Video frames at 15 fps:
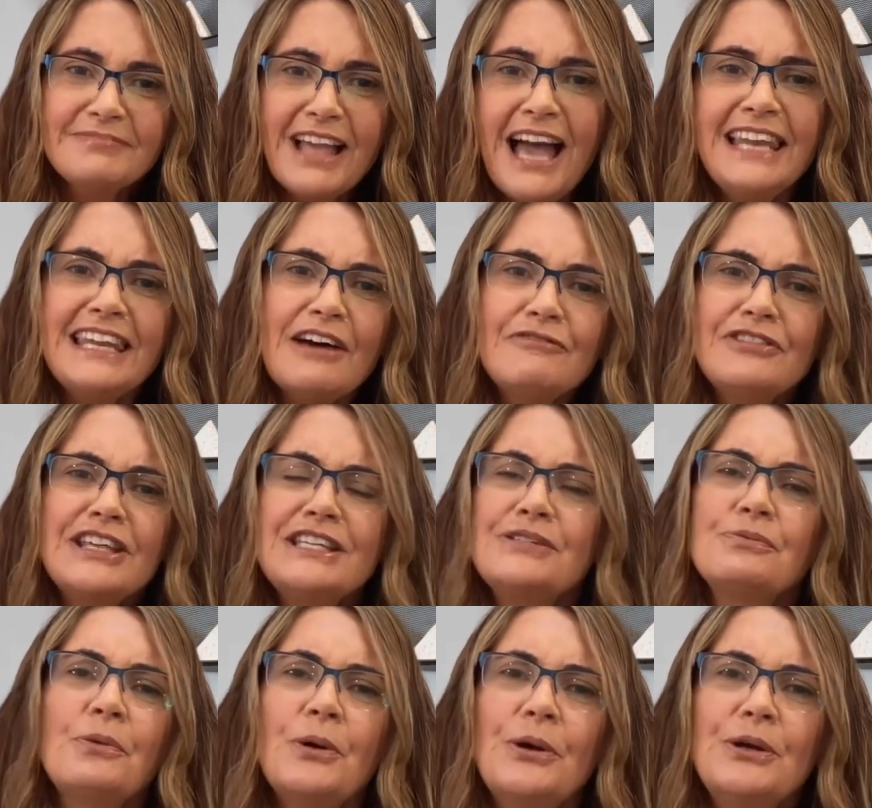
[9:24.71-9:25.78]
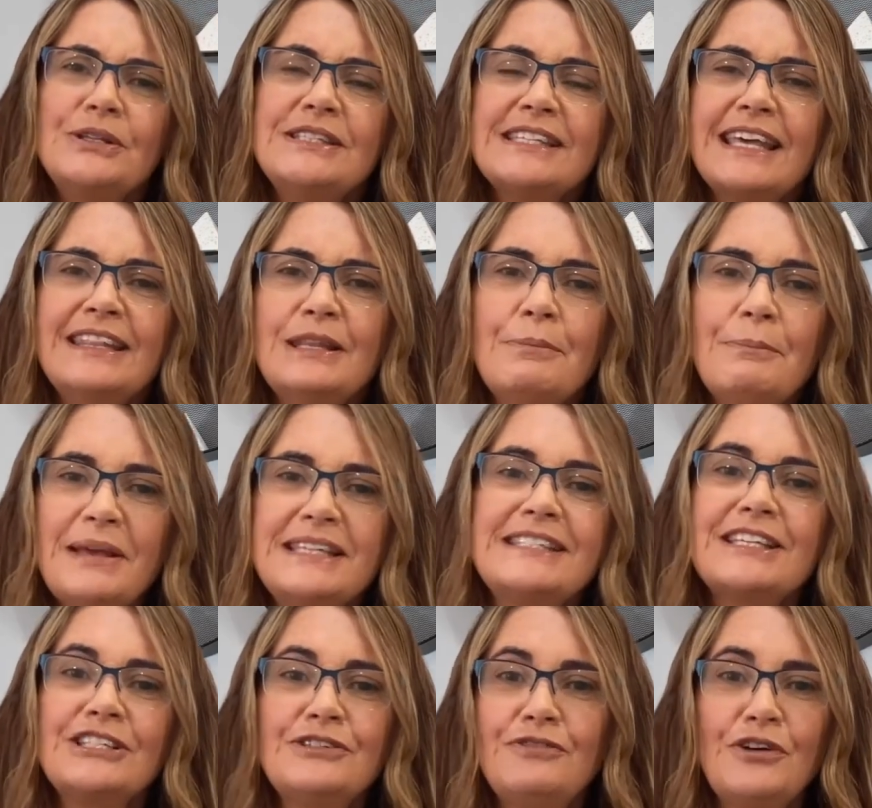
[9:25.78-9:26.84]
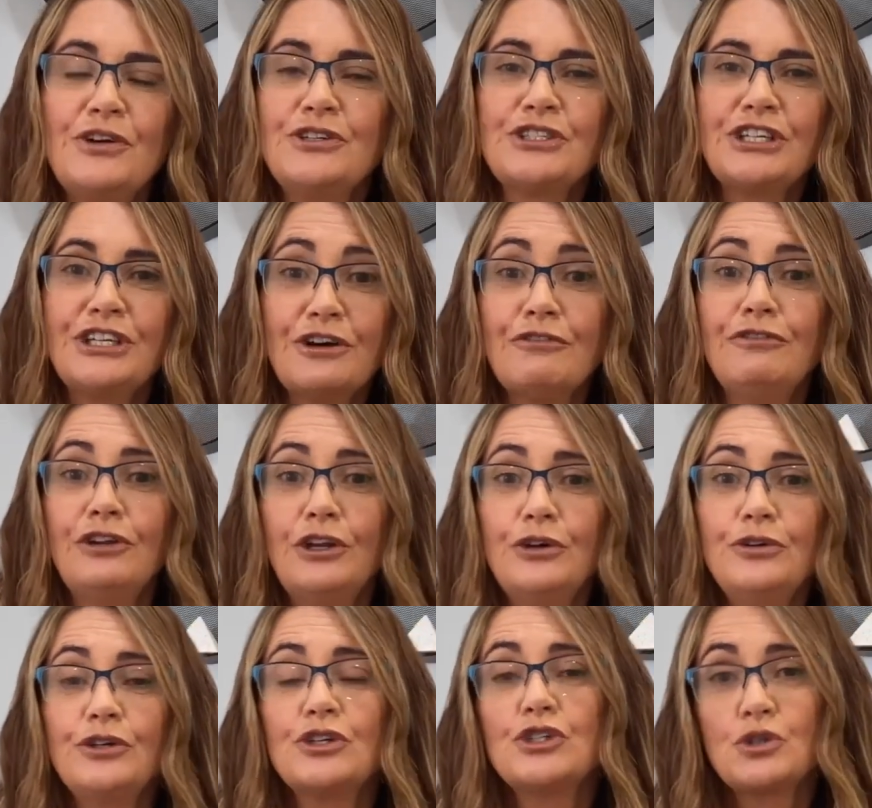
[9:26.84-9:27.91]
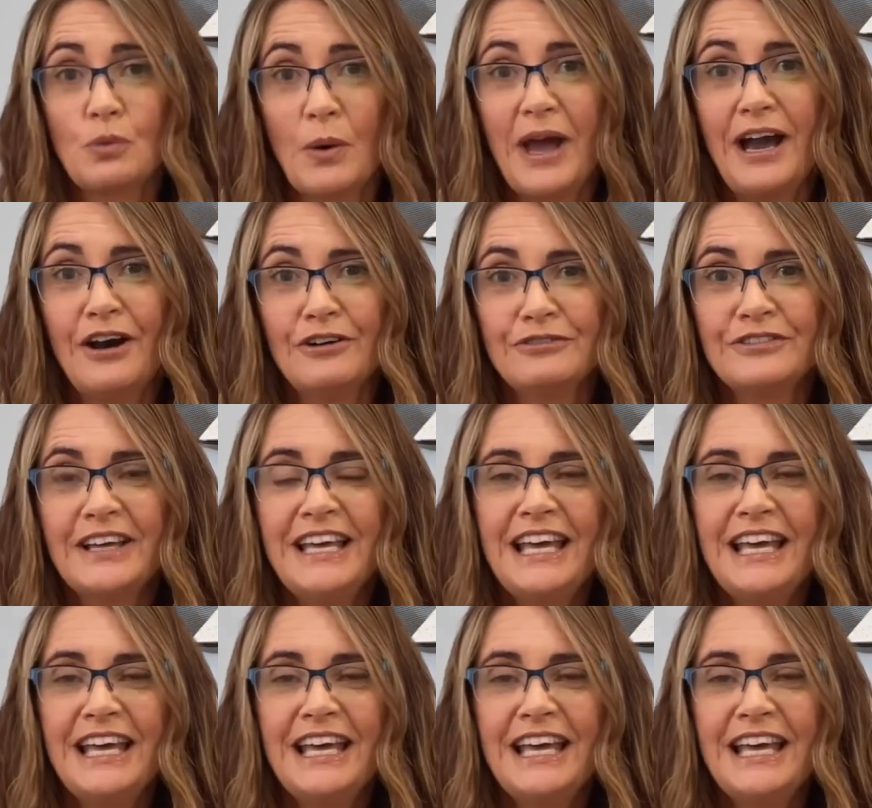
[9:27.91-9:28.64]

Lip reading: I love these words in the Message version of Luke 12